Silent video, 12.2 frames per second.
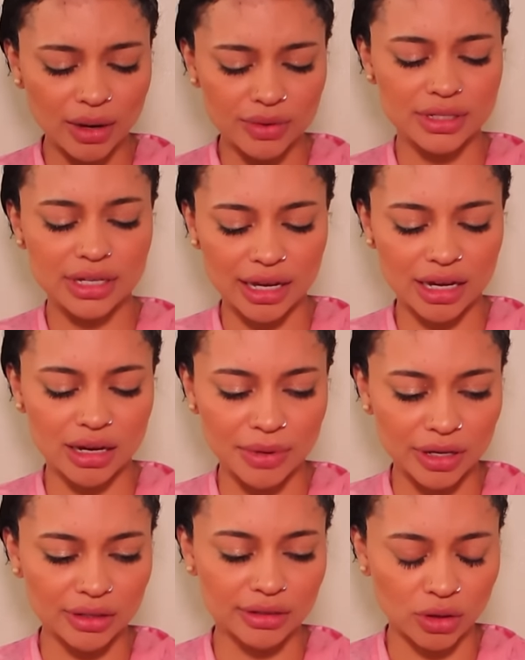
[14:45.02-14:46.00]
I was saying
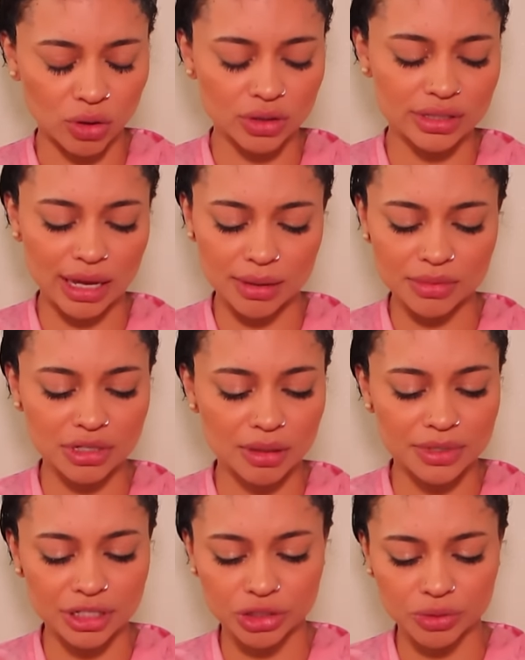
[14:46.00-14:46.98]
about the whole Sam's Club
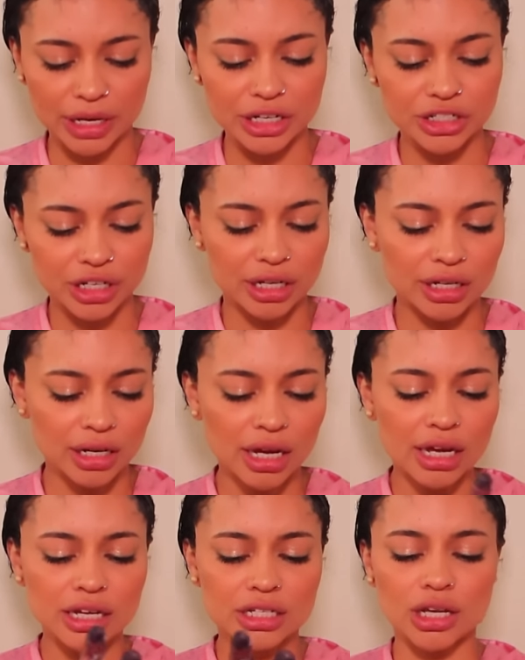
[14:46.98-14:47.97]
situation.
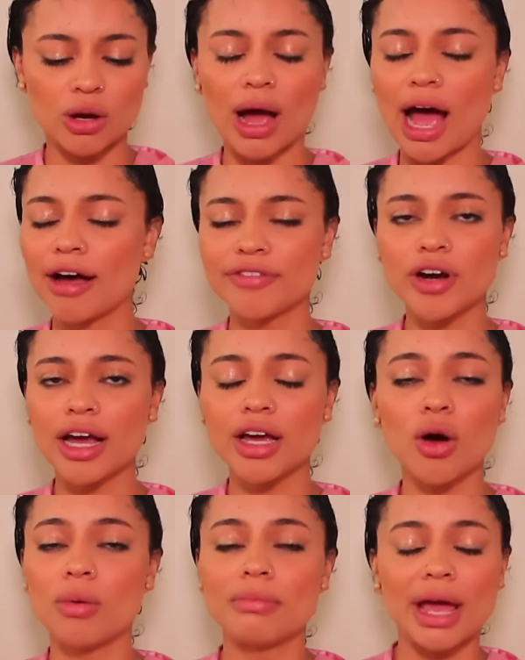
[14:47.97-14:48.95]
So after I
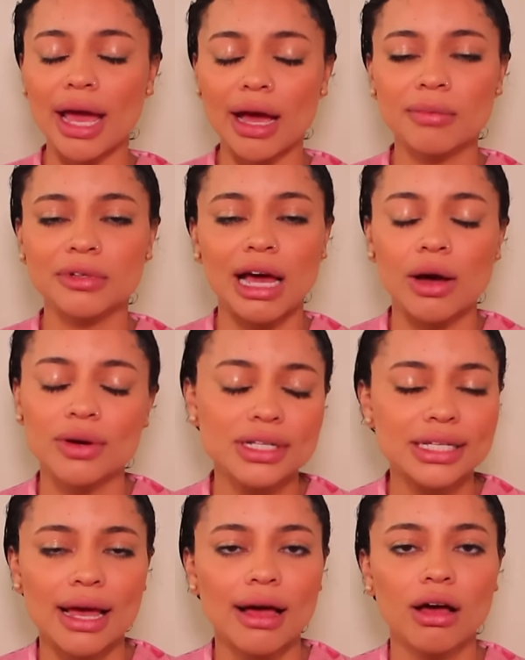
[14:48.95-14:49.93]
go ma'am, loud
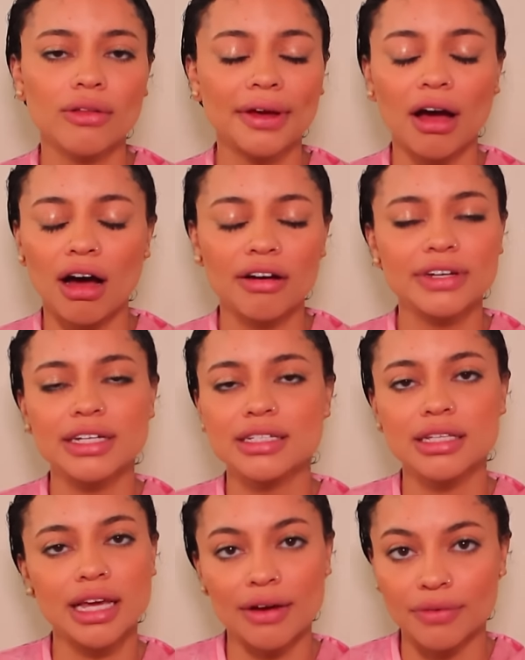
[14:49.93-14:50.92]
as hell, like
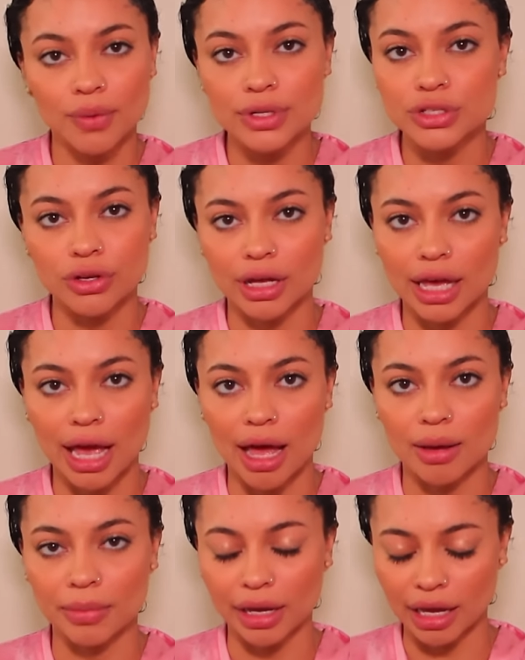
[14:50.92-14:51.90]
obviously everyone's looking
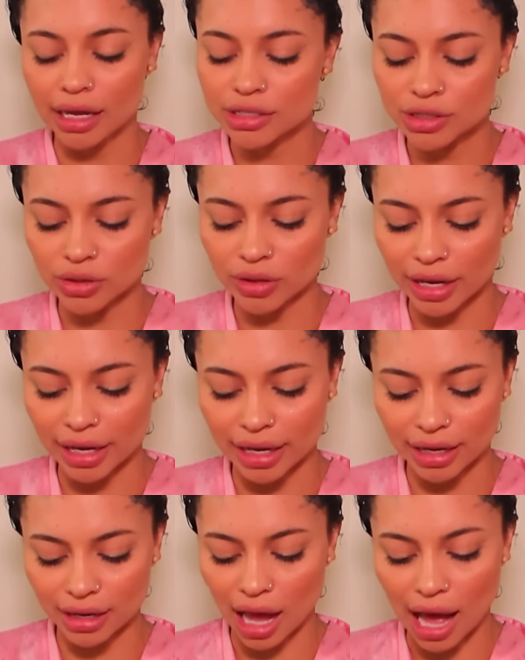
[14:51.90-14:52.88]
at me. So
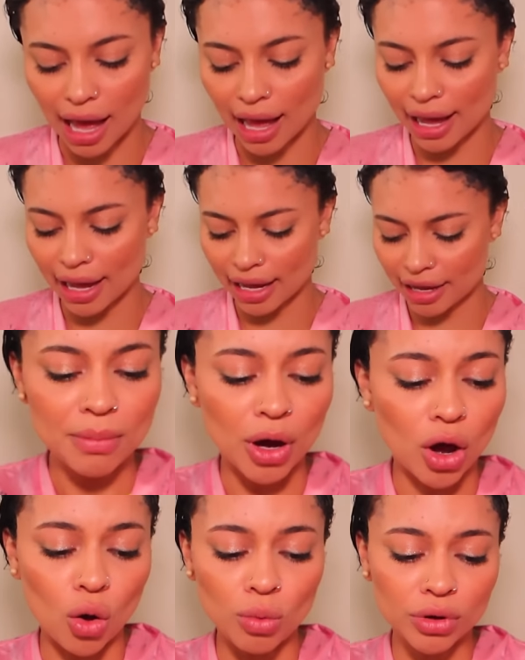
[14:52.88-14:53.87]
like, hi.
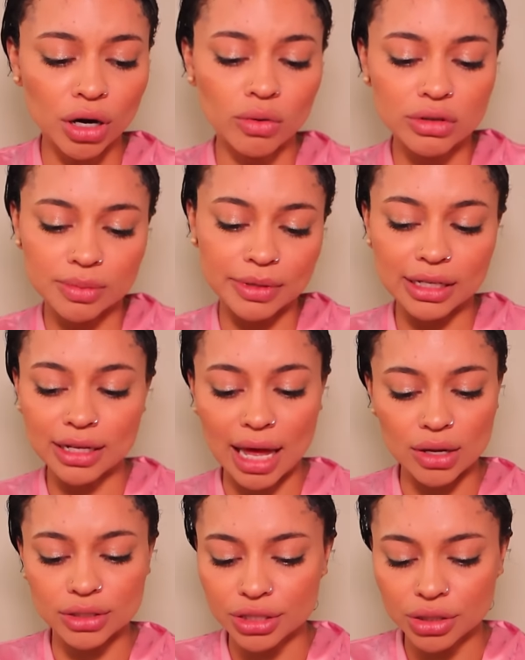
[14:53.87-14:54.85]
But homegirl was being
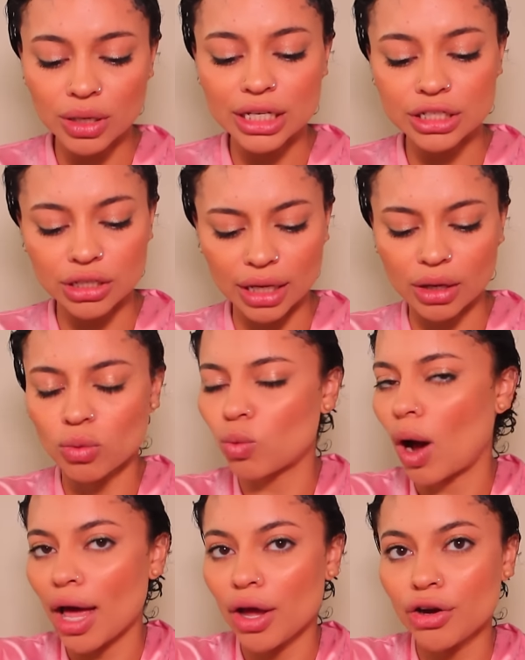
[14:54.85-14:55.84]
loud too and like,
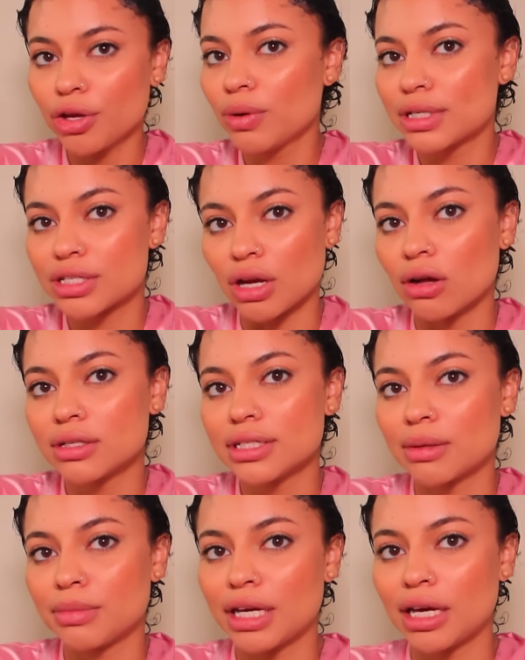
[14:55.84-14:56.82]
why are you
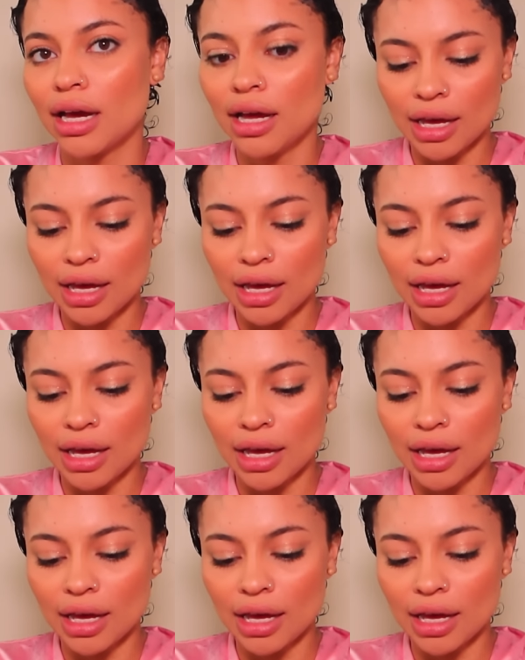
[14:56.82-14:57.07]
insulting me